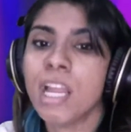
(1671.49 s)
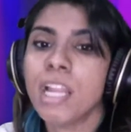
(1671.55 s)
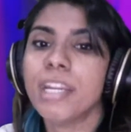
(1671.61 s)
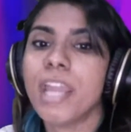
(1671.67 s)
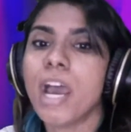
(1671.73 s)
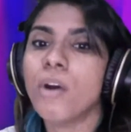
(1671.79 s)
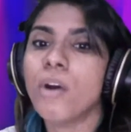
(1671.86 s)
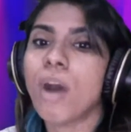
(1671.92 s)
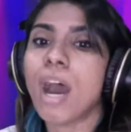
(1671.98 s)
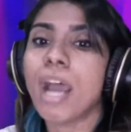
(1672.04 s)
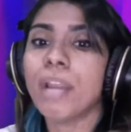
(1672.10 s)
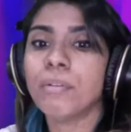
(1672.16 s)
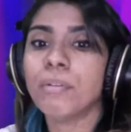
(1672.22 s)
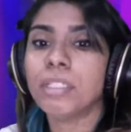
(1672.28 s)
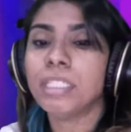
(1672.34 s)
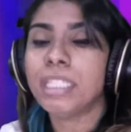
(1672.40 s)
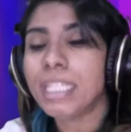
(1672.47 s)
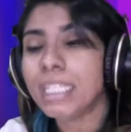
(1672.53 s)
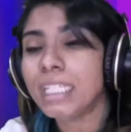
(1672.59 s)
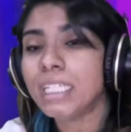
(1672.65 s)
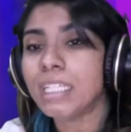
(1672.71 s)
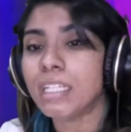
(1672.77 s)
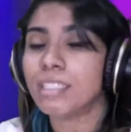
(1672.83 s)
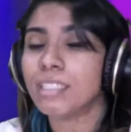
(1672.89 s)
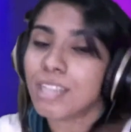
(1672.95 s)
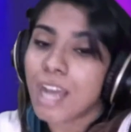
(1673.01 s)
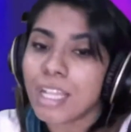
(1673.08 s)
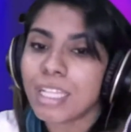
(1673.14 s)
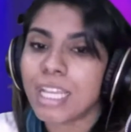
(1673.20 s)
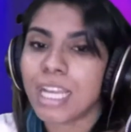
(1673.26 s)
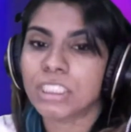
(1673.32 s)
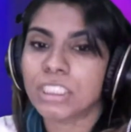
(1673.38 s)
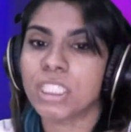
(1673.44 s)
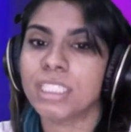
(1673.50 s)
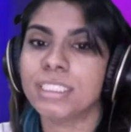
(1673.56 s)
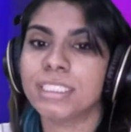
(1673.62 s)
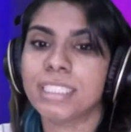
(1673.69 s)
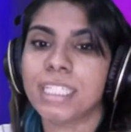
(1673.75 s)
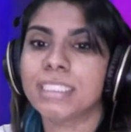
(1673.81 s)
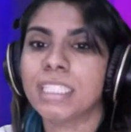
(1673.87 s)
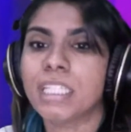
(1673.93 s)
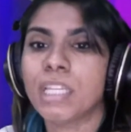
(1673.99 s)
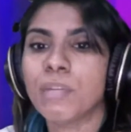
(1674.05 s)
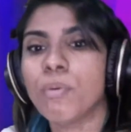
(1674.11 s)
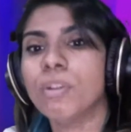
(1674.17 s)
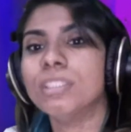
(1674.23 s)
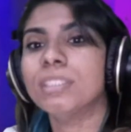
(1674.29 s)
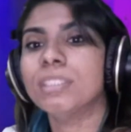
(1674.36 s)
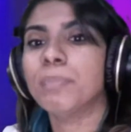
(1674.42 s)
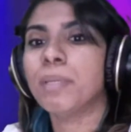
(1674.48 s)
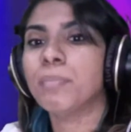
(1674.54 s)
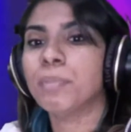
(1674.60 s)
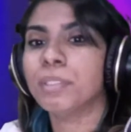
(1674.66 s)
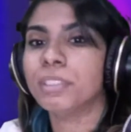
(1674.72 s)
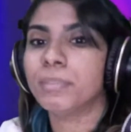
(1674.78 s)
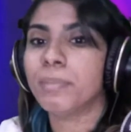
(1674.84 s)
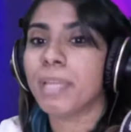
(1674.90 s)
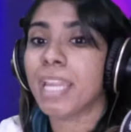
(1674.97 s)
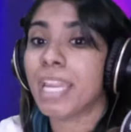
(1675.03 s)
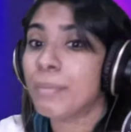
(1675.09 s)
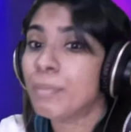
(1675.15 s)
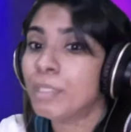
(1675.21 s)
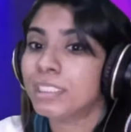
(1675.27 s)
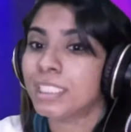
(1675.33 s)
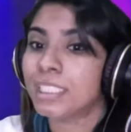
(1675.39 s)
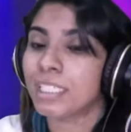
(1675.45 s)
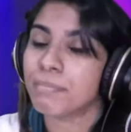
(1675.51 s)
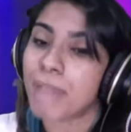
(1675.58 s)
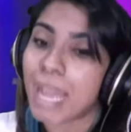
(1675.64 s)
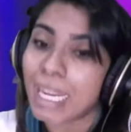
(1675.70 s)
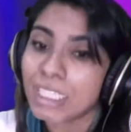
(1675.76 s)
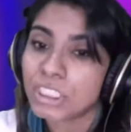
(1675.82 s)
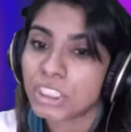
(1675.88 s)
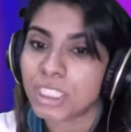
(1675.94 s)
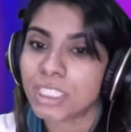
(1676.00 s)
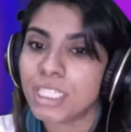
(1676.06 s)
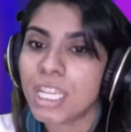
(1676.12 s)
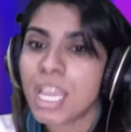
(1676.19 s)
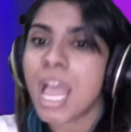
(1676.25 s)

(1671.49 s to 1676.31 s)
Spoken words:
Now, Akala actually says that he wants people to be able to imagine